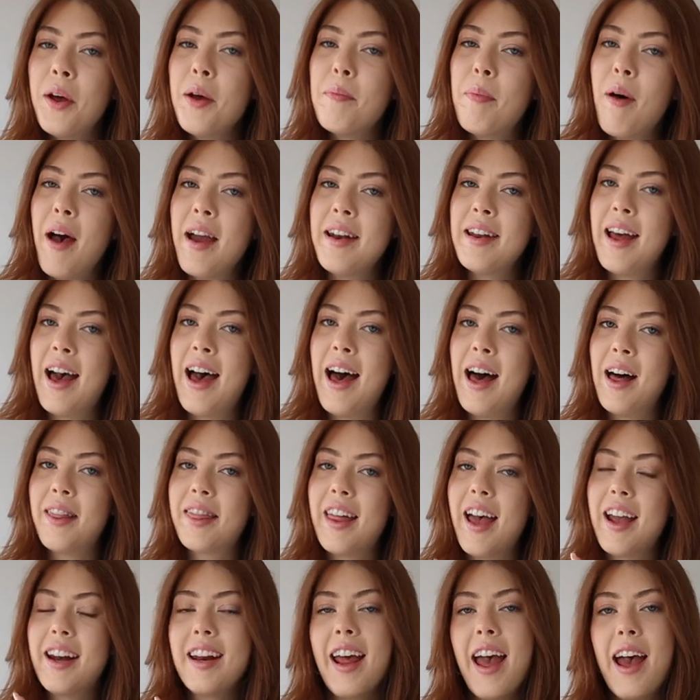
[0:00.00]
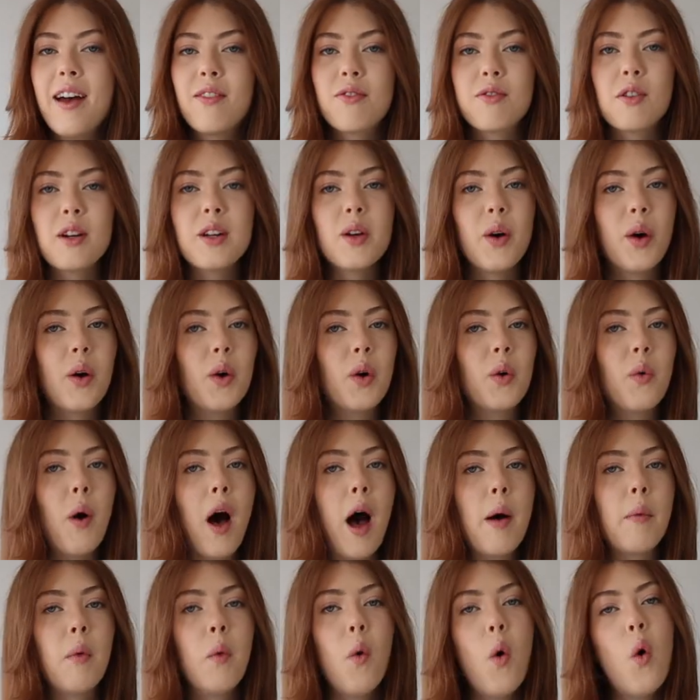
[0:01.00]
know by now that in every haul
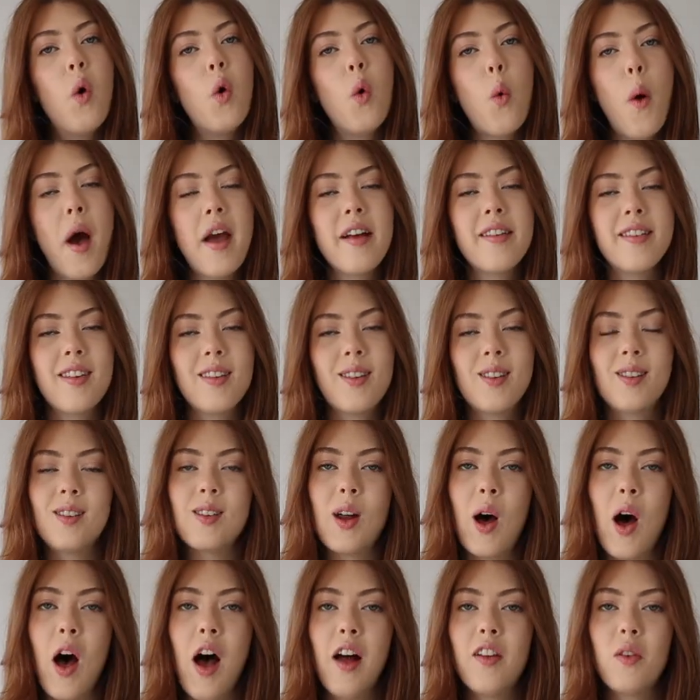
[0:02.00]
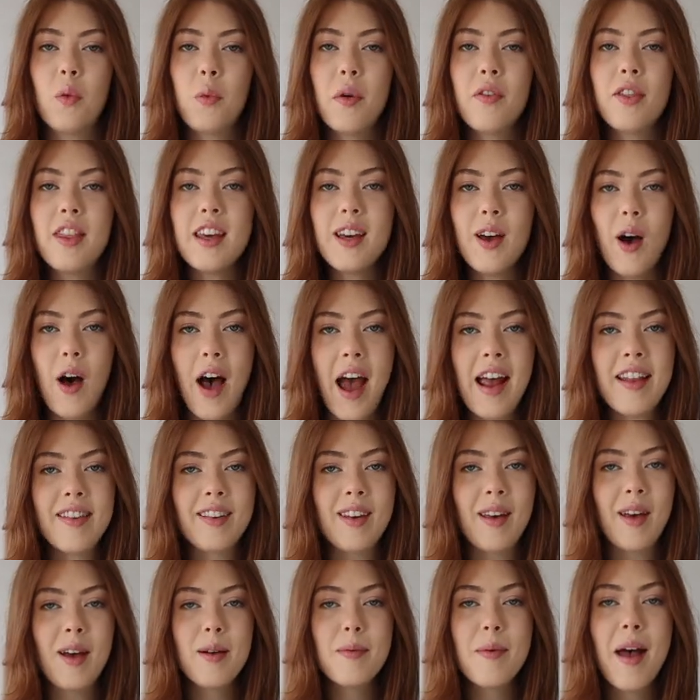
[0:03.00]
I will always start with the
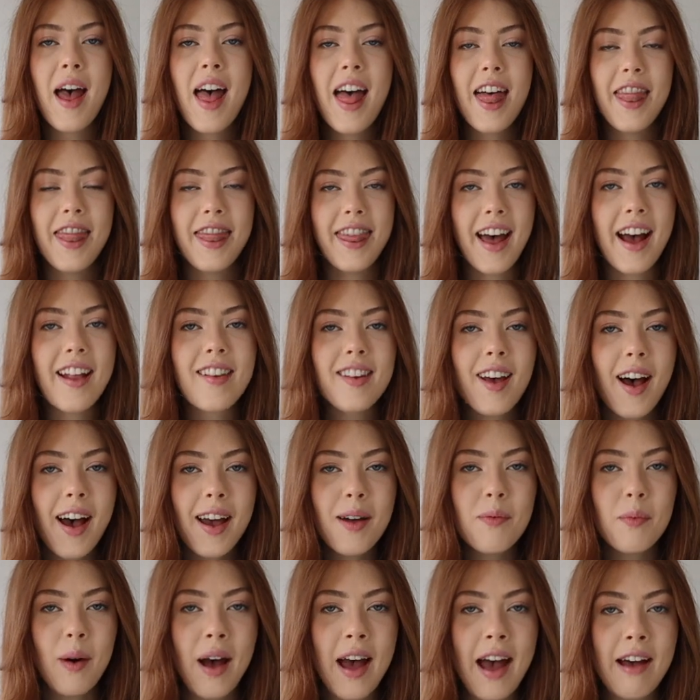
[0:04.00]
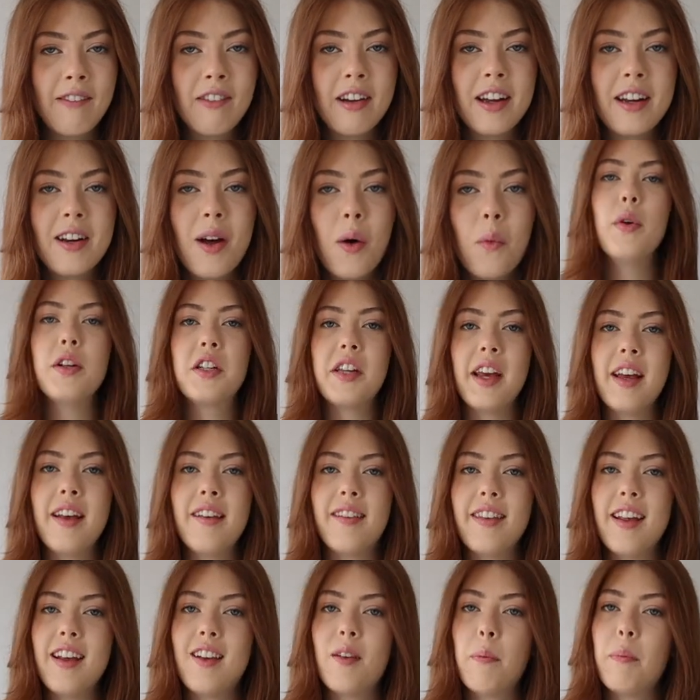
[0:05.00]
item that I'm wearing which
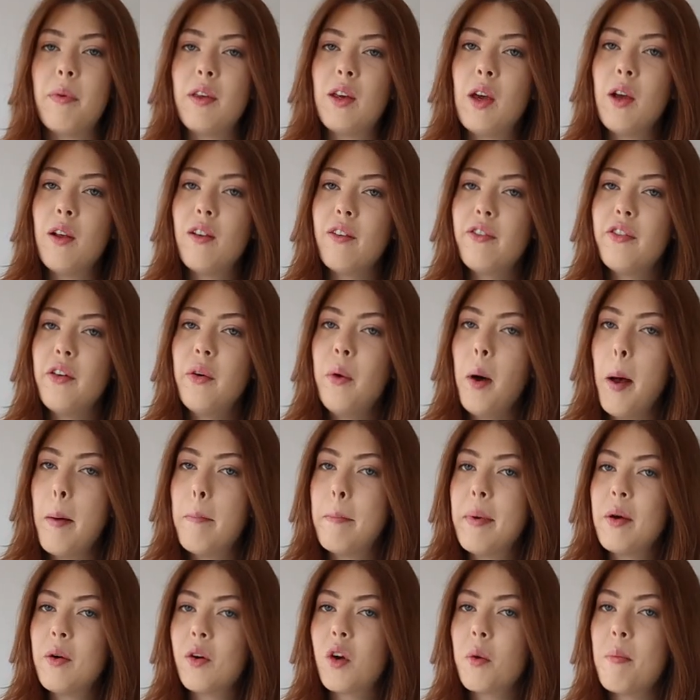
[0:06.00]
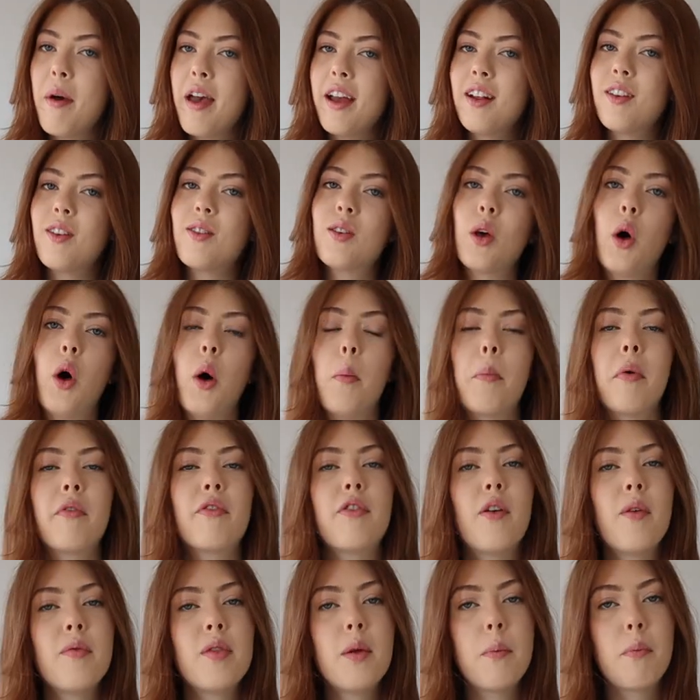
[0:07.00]
is this beautiful milkmaid top
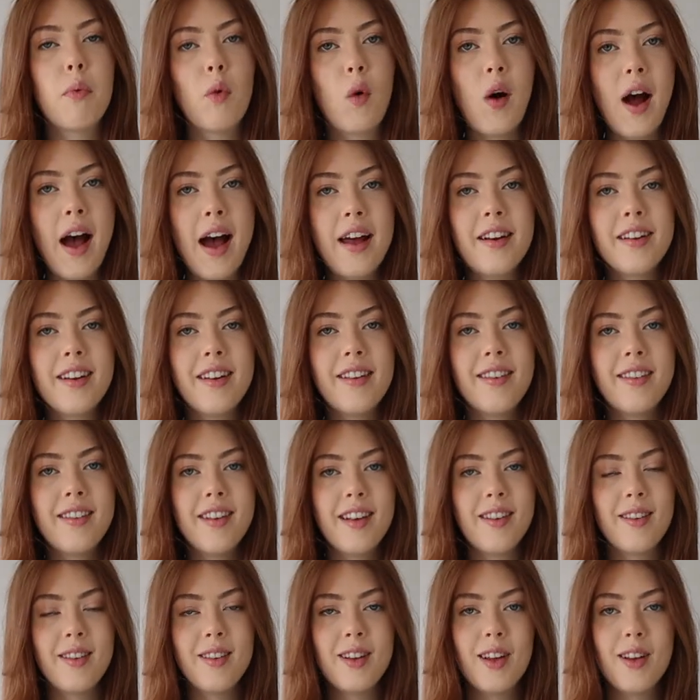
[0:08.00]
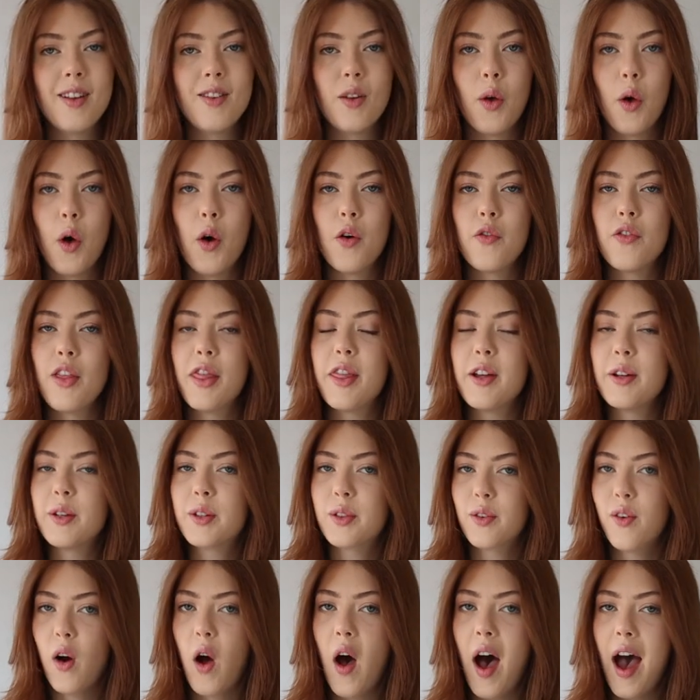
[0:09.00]
from the brand Sisters of the
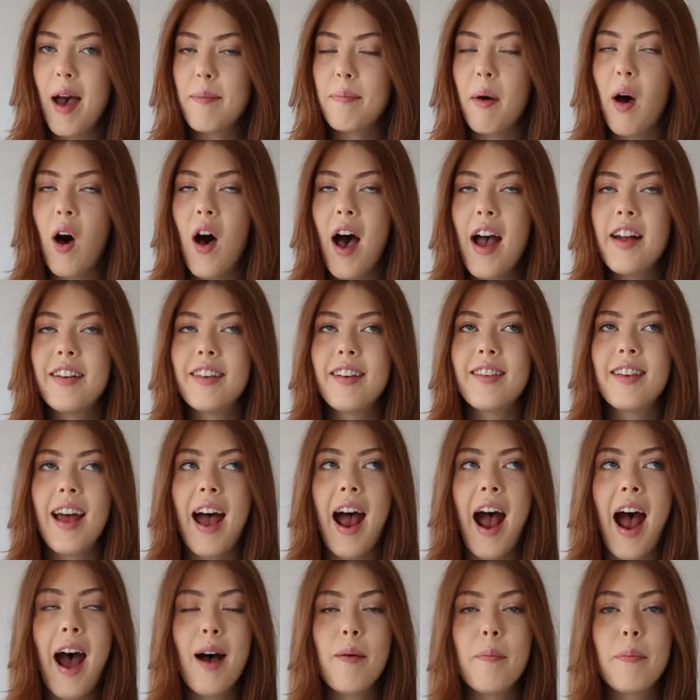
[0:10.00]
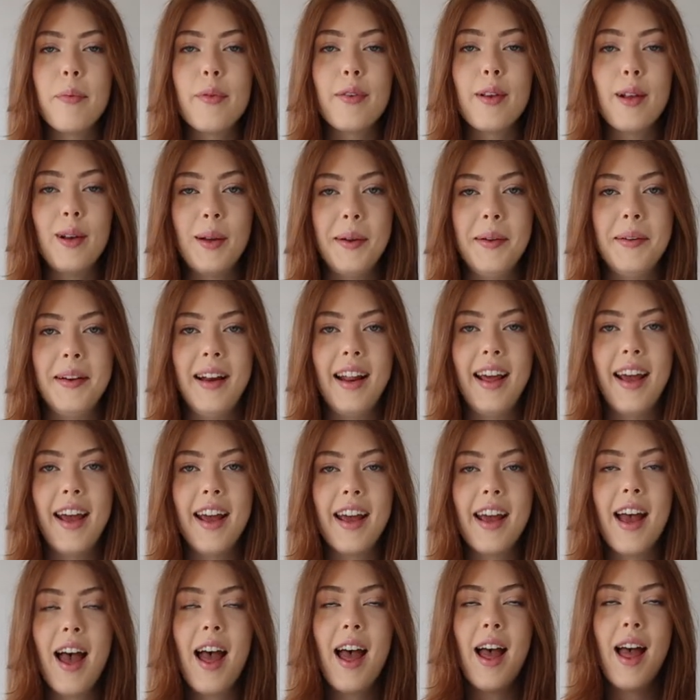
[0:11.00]
Tribe. I just
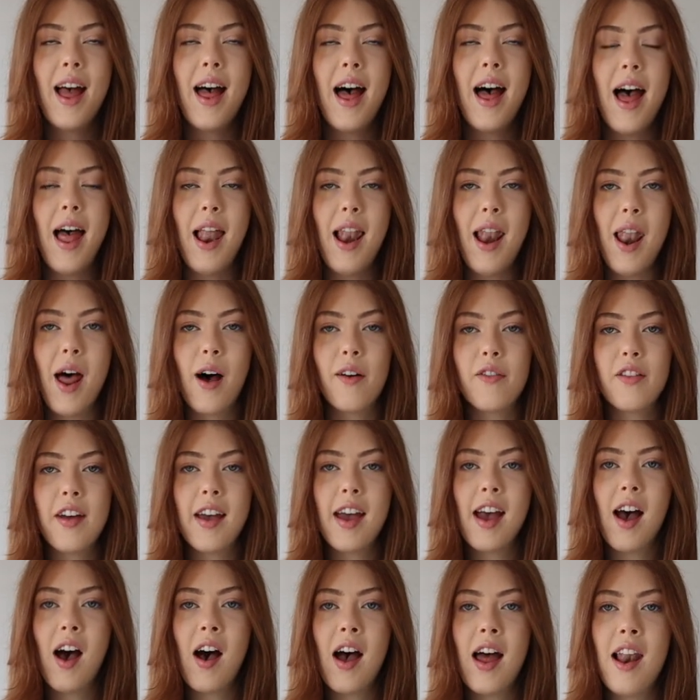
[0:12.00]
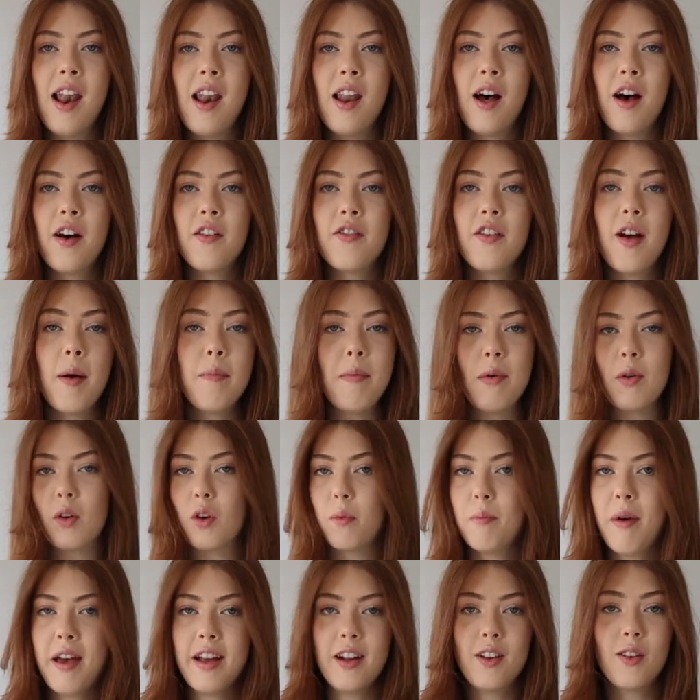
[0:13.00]
absolutely Love it. I love a
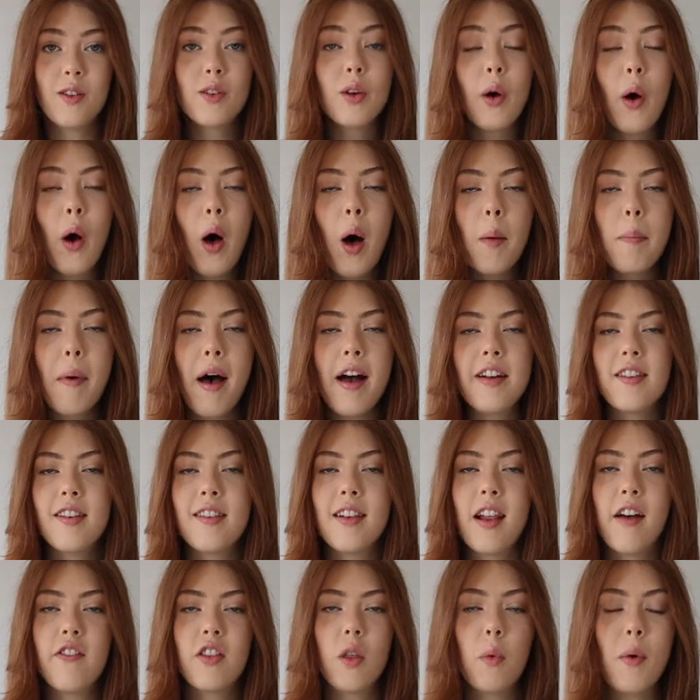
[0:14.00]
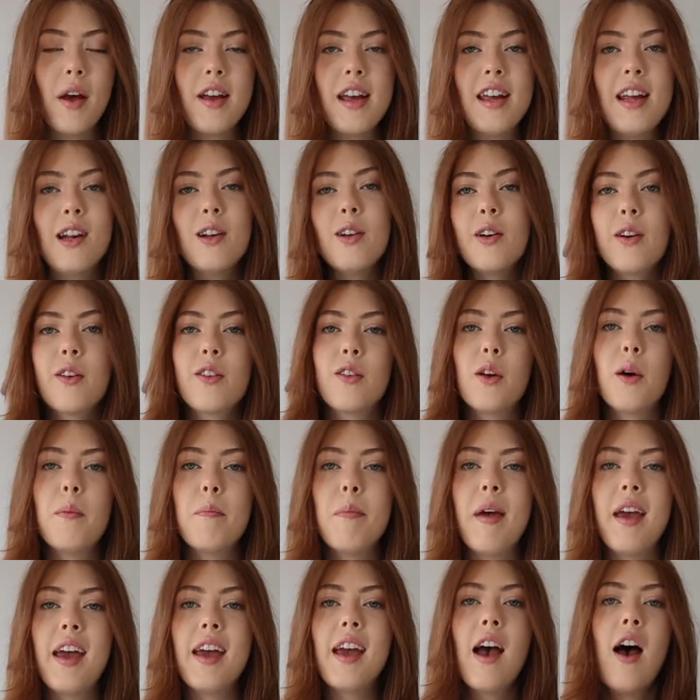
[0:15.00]
Milkmaid top. I just love the way it looks
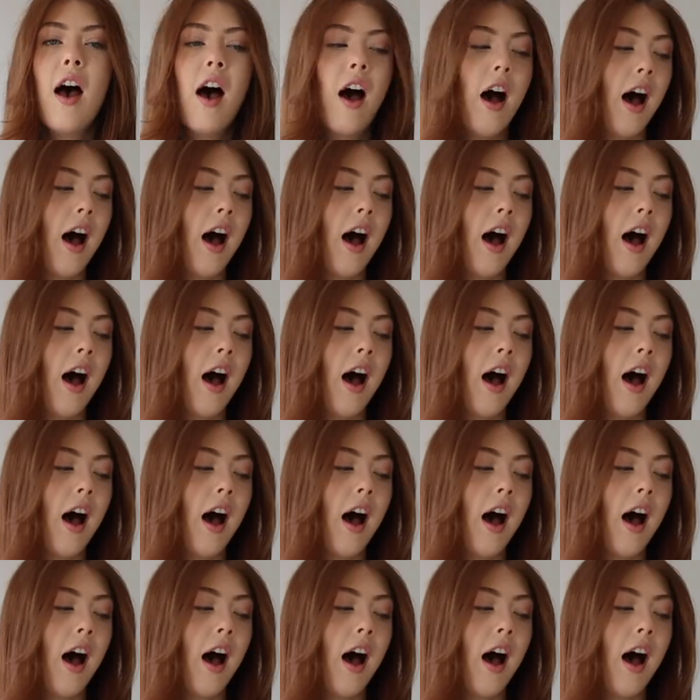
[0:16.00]
on me.